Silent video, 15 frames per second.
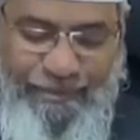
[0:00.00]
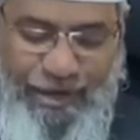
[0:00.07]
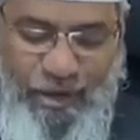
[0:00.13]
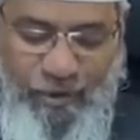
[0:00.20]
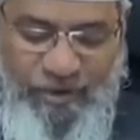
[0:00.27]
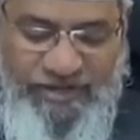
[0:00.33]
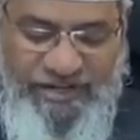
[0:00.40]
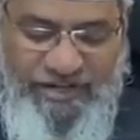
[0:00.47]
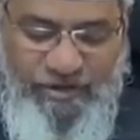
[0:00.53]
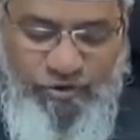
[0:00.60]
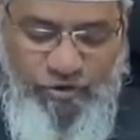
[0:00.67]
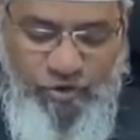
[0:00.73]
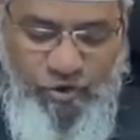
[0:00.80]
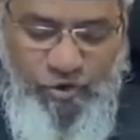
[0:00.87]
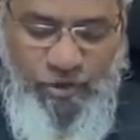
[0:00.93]
My
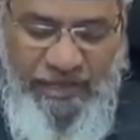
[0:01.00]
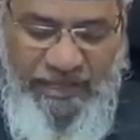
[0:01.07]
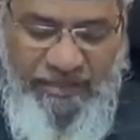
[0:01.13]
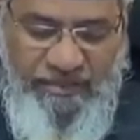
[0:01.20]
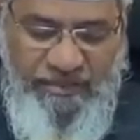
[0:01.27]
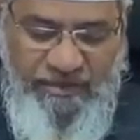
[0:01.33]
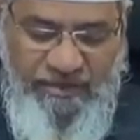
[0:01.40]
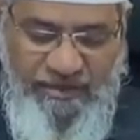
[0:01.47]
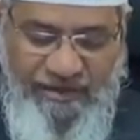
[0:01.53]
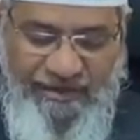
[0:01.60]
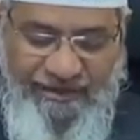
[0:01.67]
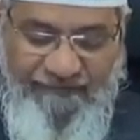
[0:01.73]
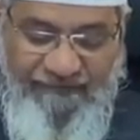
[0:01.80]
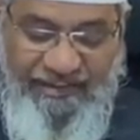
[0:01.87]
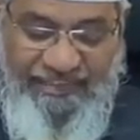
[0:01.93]
question to you is
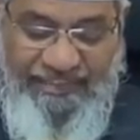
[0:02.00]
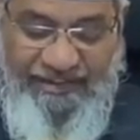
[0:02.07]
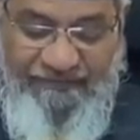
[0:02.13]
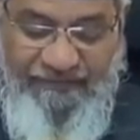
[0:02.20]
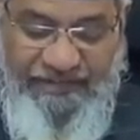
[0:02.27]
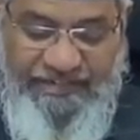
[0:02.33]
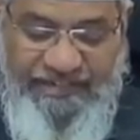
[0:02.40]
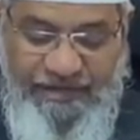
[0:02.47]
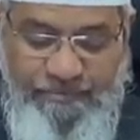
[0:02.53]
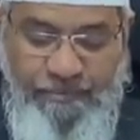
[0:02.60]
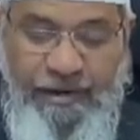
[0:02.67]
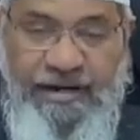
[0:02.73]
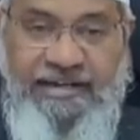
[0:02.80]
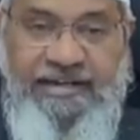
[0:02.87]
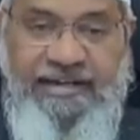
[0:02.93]
whether
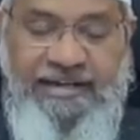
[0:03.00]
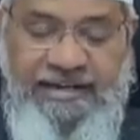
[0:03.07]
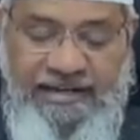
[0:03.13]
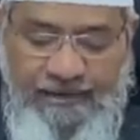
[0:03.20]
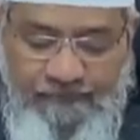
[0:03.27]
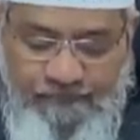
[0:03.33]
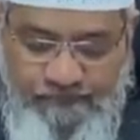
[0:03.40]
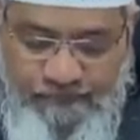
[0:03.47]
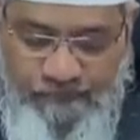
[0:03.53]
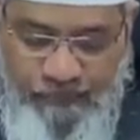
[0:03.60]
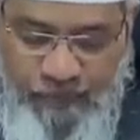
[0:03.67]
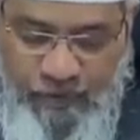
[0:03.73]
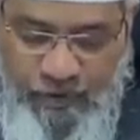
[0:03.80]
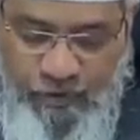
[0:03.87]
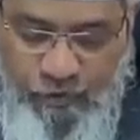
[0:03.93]
wishing birthday
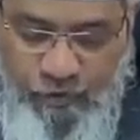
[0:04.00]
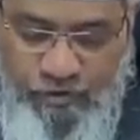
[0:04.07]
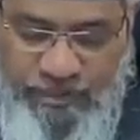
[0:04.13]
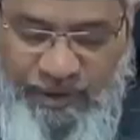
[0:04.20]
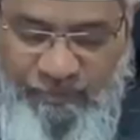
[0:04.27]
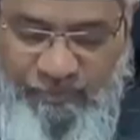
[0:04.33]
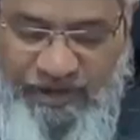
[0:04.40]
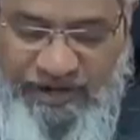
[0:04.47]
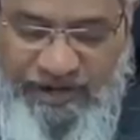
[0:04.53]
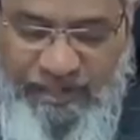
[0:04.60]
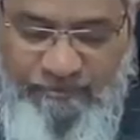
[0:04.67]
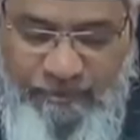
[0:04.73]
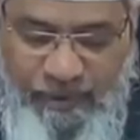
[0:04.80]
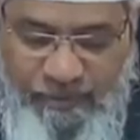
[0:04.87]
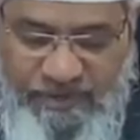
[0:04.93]
to someone
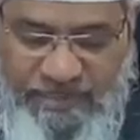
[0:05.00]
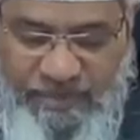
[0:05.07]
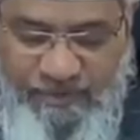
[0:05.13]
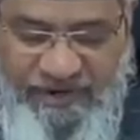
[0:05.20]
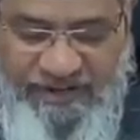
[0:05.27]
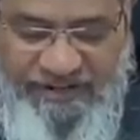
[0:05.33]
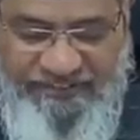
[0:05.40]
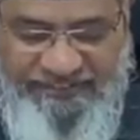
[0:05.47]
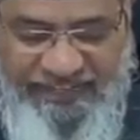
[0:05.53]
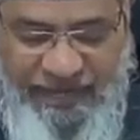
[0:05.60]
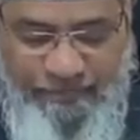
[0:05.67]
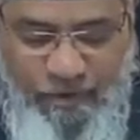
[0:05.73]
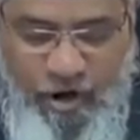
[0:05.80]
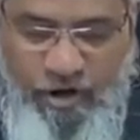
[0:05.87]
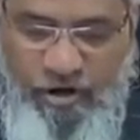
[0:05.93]
is permissible in
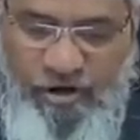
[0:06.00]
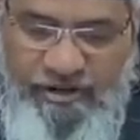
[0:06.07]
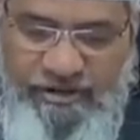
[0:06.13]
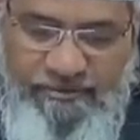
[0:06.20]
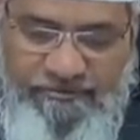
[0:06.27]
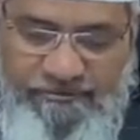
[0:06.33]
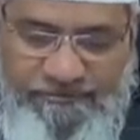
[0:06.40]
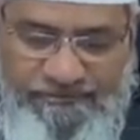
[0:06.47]
Islam or not.